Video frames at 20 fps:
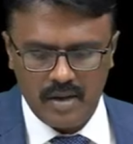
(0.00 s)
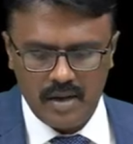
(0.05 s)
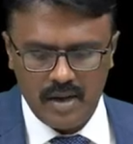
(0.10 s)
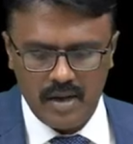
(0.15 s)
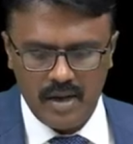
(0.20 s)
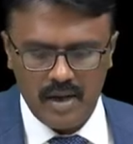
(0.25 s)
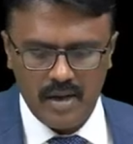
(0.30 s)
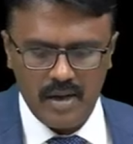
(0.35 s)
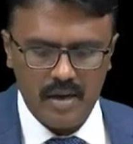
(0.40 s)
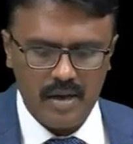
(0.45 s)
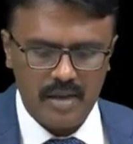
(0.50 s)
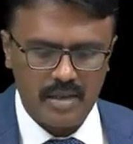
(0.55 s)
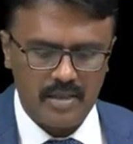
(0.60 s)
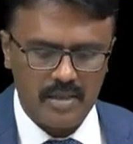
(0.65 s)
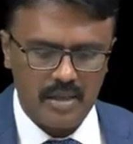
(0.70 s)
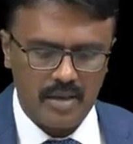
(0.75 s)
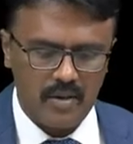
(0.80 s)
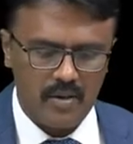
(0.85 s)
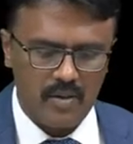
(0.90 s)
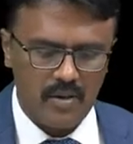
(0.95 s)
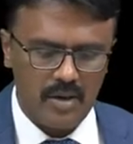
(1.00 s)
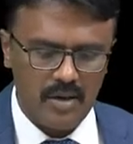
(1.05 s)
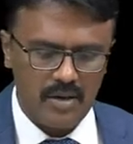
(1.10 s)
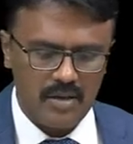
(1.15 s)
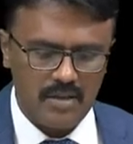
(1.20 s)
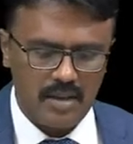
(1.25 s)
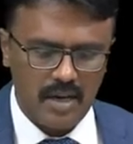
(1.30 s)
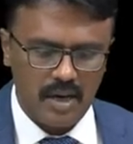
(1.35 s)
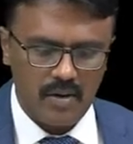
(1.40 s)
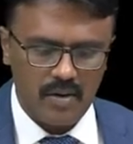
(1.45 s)
And acetylcholine
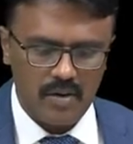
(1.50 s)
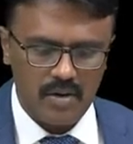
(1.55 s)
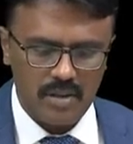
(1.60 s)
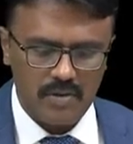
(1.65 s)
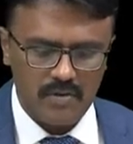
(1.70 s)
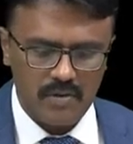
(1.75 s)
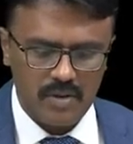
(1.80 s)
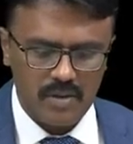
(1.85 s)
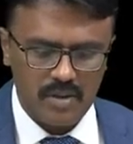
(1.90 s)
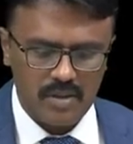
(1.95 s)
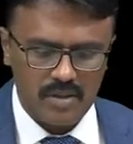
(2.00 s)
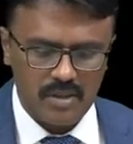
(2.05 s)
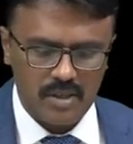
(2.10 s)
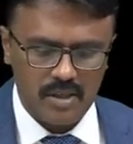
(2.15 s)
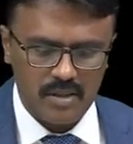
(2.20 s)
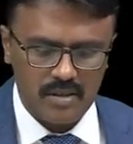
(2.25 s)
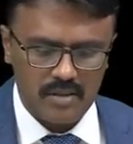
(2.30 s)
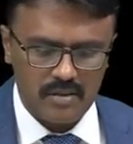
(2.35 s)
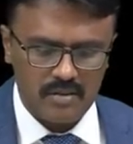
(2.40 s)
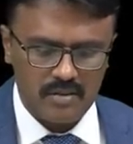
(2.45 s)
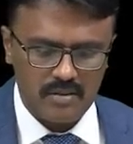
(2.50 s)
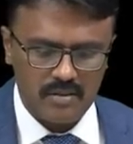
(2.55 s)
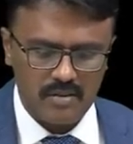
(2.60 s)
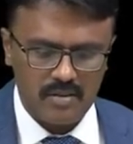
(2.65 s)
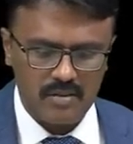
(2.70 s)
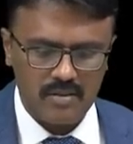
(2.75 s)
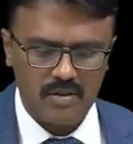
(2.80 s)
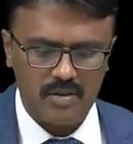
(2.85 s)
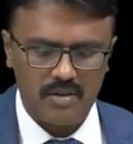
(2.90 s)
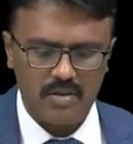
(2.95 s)
is agonist for this site.
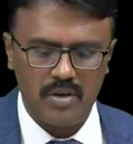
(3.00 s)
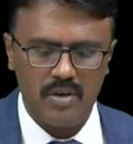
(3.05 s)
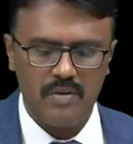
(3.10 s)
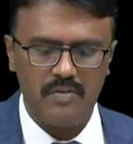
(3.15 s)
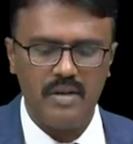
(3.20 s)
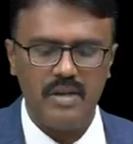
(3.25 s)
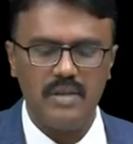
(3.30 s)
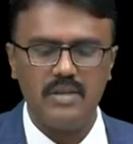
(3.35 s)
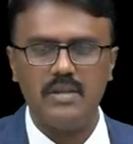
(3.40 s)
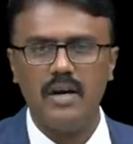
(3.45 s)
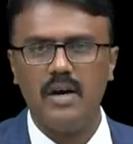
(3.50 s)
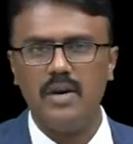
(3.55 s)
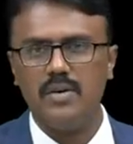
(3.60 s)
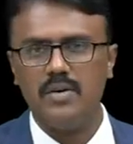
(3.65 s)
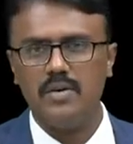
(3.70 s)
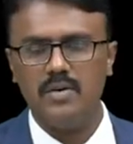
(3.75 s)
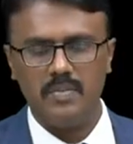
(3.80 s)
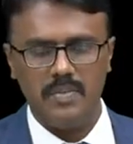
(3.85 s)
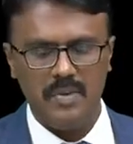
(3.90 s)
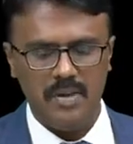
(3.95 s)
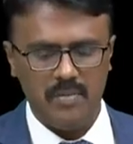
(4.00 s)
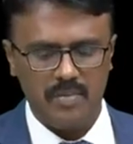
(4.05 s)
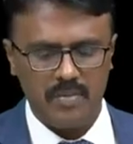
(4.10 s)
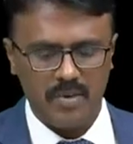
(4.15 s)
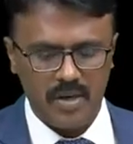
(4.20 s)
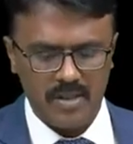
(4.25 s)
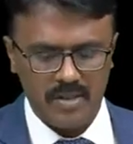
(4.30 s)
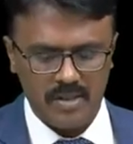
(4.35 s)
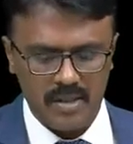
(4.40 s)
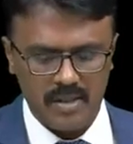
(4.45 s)
So if there is atropine
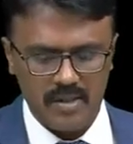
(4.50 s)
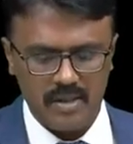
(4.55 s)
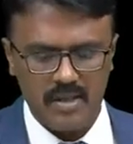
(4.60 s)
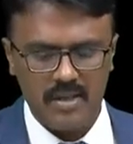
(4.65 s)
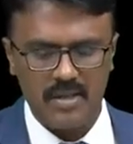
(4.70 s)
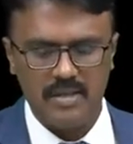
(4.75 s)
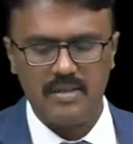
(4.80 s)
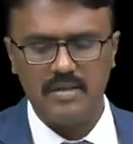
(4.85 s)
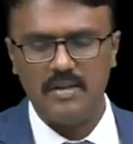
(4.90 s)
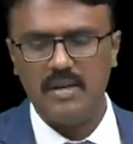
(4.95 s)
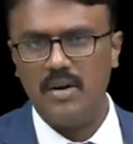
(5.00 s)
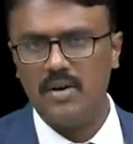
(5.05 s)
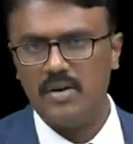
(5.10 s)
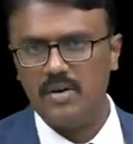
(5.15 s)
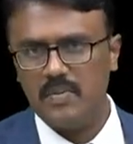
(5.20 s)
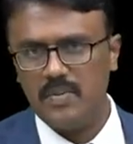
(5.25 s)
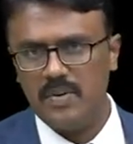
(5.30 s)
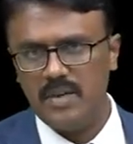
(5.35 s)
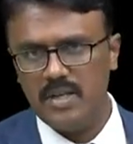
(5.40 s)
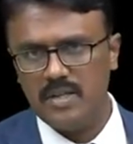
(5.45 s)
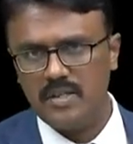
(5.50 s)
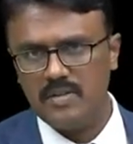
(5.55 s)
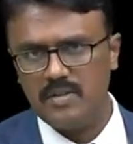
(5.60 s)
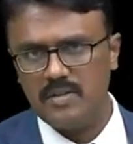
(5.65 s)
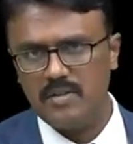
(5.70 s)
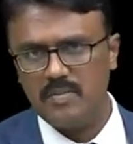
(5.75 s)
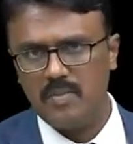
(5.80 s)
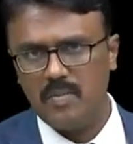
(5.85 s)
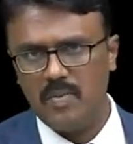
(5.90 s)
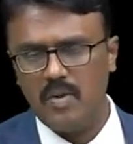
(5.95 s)
poisoning, that is atropine
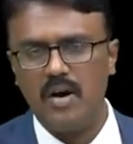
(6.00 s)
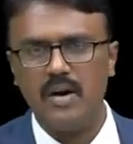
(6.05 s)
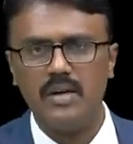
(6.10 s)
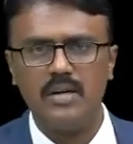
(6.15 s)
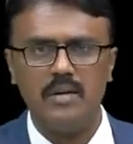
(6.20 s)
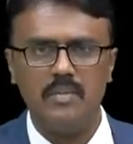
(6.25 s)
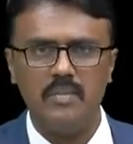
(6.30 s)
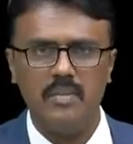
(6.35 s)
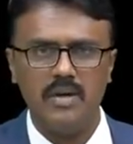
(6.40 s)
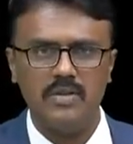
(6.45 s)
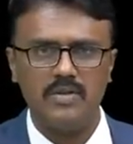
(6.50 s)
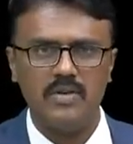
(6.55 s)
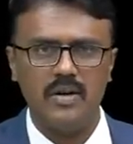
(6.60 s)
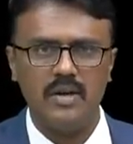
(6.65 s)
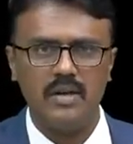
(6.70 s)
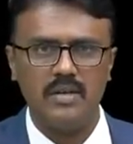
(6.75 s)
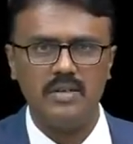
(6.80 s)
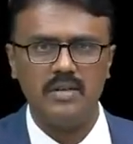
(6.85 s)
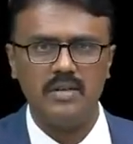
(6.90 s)
has blocked a muscarinic